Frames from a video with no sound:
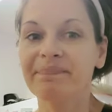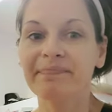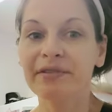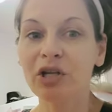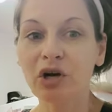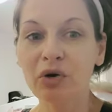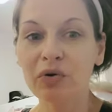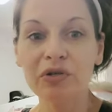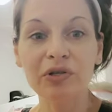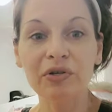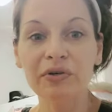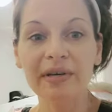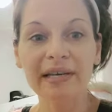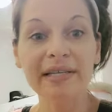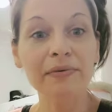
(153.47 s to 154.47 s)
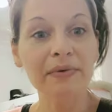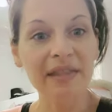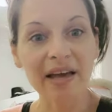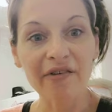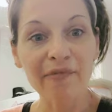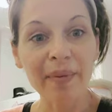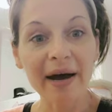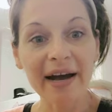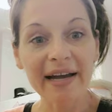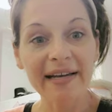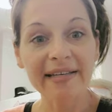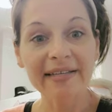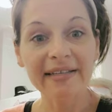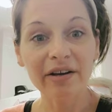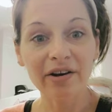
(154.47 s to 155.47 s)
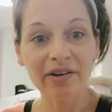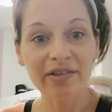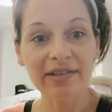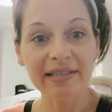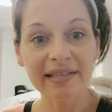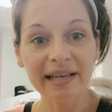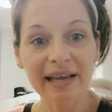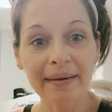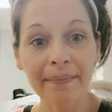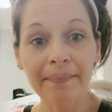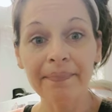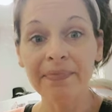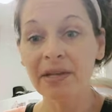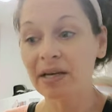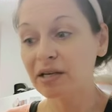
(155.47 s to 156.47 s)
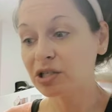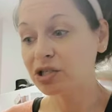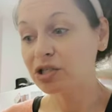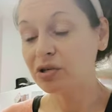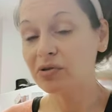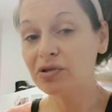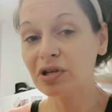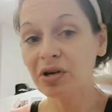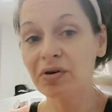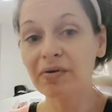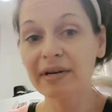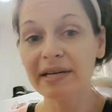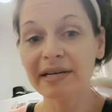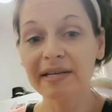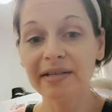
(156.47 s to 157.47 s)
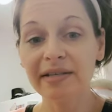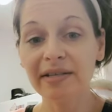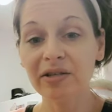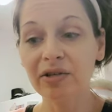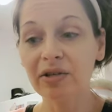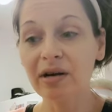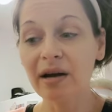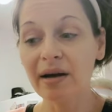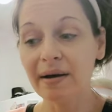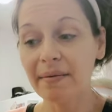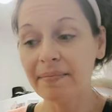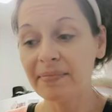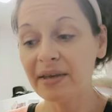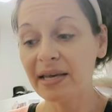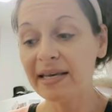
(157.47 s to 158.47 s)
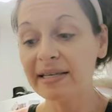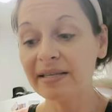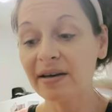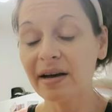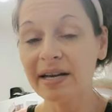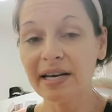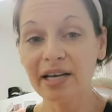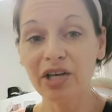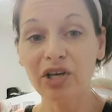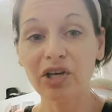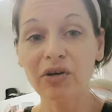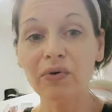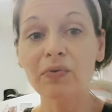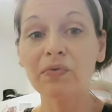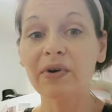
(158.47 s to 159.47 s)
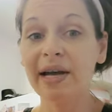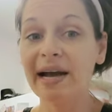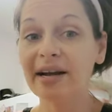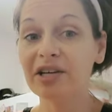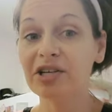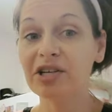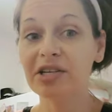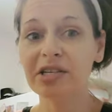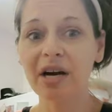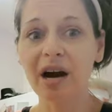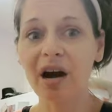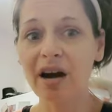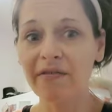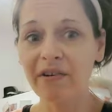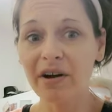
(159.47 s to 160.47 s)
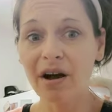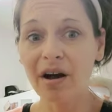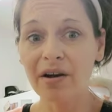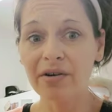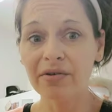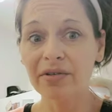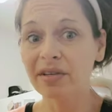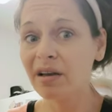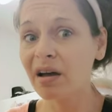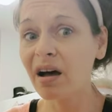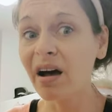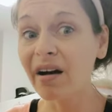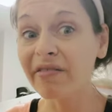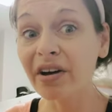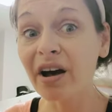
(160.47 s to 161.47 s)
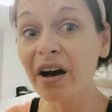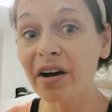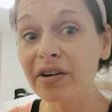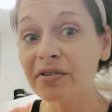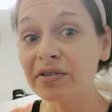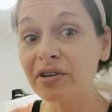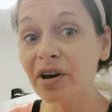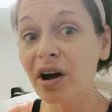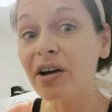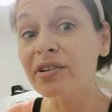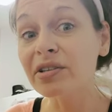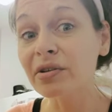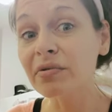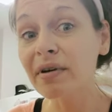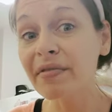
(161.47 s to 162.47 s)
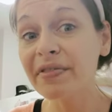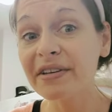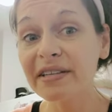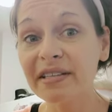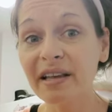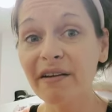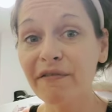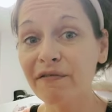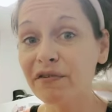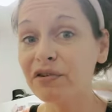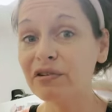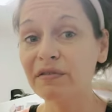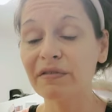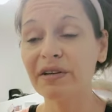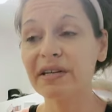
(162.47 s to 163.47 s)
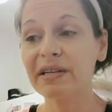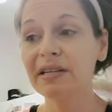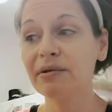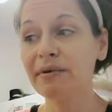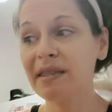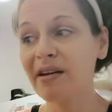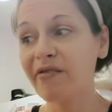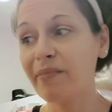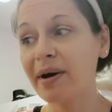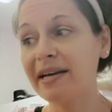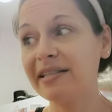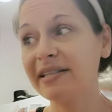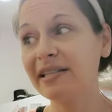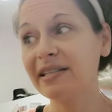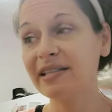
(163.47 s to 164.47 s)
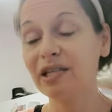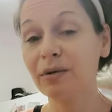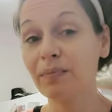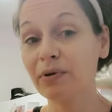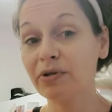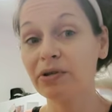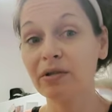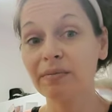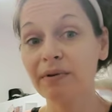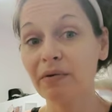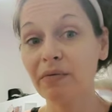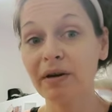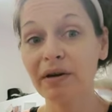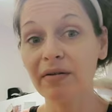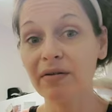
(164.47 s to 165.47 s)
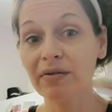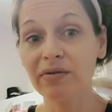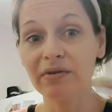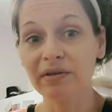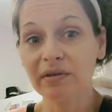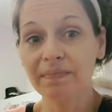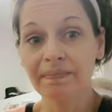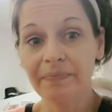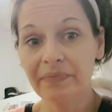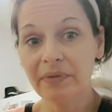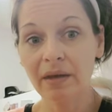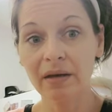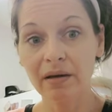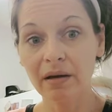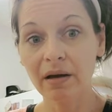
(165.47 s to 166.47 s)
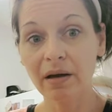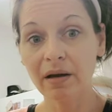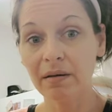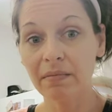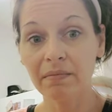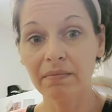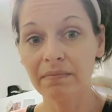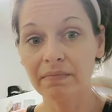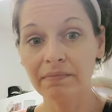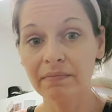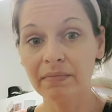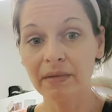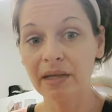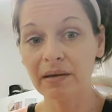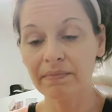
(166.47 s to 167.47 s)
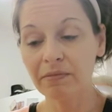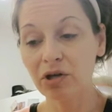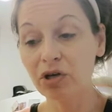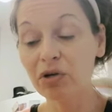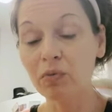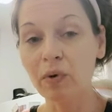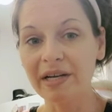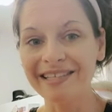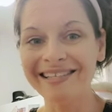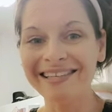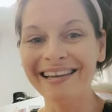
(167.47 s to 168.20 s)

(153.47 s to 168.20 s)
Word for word: no two kids with F-pies are the same. Jojo is, um, he's gotten an acute reaction to avocados. Avocados are also on the safe foods for kids with F-pies. It's supposed to be one of those um, good ones